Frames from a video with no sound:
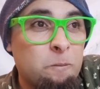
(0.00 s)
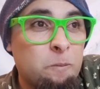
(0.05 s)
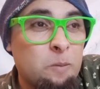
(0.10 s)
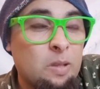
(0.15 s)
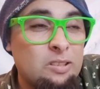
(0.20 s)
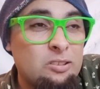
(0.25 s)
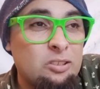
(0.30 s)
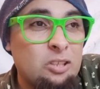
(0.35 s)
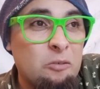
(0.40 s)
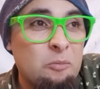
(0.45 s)

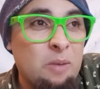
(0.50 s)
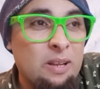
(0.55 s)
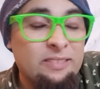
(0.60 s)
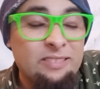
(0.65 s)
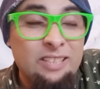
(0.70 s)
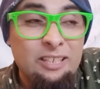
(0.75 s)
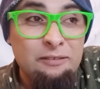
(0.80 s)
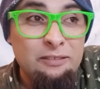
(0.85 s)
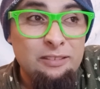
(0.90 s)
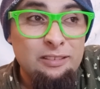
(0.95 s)
during my
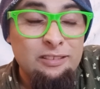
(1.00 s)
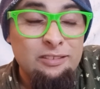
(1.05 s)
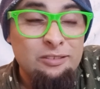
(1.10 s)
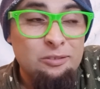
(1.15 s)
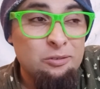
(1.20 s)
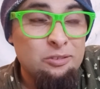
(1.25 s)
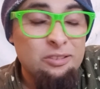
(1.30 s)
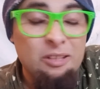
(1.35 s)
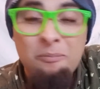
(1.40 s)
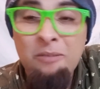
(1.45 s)
travels or
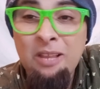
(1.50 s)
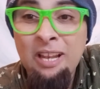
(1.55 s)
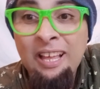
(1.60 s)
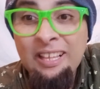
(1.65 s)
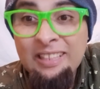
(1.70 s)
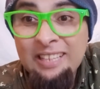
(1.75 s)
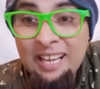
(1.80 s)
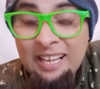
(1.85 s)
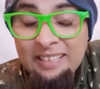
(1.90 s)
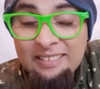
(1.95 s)
something like
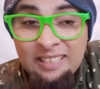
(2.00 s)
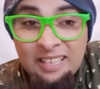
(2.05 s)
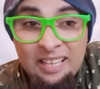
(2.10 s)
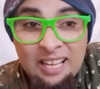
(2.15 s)
that,